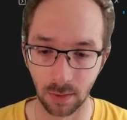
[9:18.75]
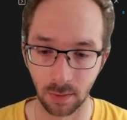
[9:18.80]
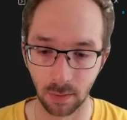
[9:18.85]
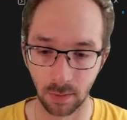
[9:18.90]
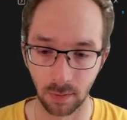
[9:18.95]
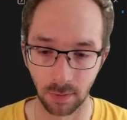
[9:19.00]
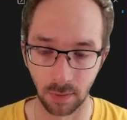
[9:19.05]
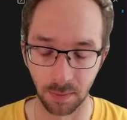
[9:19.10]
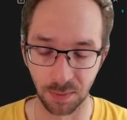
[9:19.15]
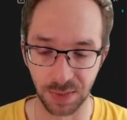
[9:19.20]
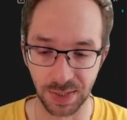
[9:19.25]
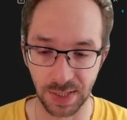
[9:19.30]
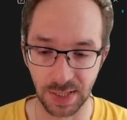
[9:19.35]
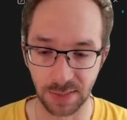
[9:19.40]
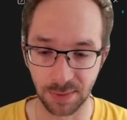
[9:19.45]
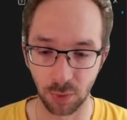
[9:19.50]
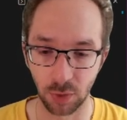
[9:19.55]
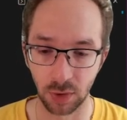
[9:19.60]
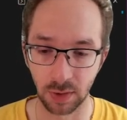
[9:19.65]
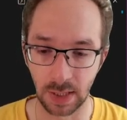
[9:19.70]
From
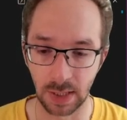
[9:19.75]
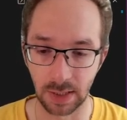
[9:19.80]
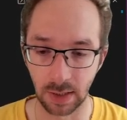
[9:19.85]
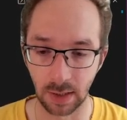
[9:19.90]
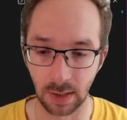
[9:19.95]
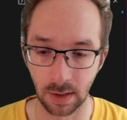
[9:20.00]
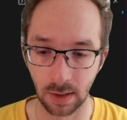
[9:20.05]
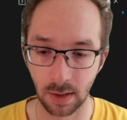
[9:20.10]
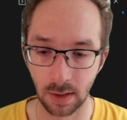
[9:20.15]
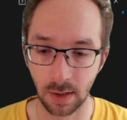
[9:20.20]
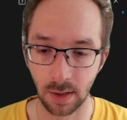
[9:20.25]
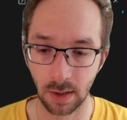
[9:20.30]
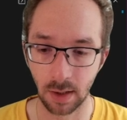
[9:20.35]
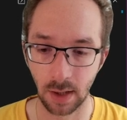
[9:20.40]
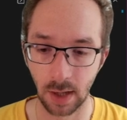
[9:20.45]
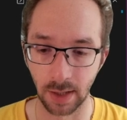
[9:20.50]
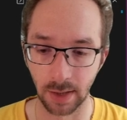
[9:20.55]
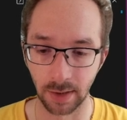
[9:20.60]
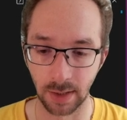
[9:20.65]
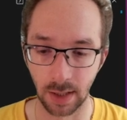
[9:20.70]
6.8
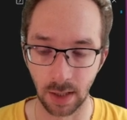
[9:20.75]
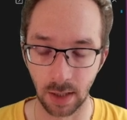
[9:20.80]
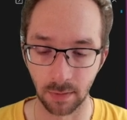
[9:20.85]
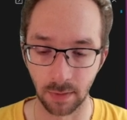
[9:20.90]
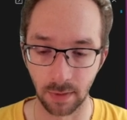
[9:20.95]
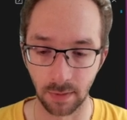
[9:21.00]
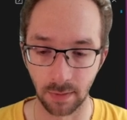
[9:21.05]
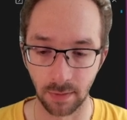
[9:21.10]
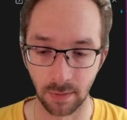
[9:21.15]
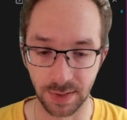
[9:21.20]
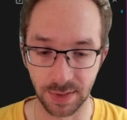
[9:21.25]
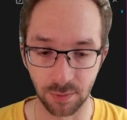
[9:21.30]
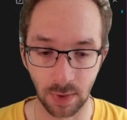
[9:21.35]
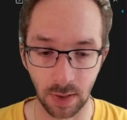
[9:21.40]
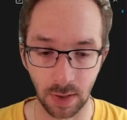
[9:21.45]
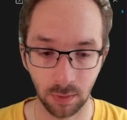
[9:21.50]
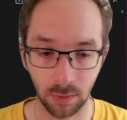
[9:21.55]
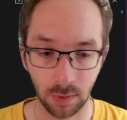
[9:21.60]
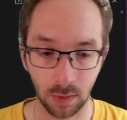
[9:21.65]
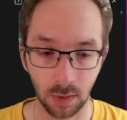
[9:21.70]
at the end of the first
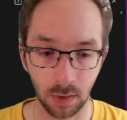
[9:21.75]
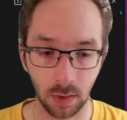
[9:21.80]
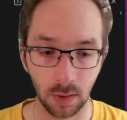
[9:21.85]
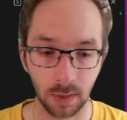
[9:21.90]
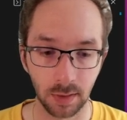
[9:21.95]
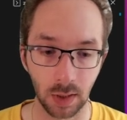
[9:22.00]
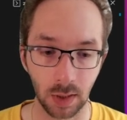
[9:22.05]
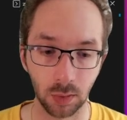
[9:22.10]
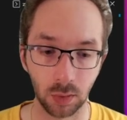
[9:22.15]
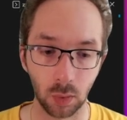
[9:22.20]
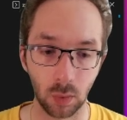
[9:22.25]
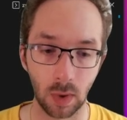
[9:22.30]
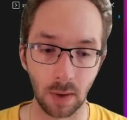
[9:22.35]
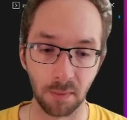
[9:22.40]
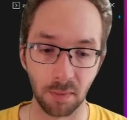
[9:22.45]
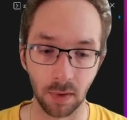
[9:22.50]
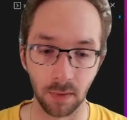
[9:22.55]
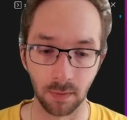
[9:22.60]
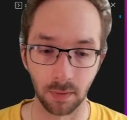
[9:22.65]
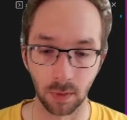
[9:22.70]
round down to
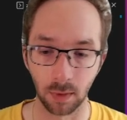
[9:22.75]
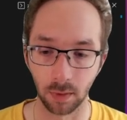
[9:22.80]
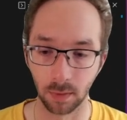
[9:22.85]
1.4.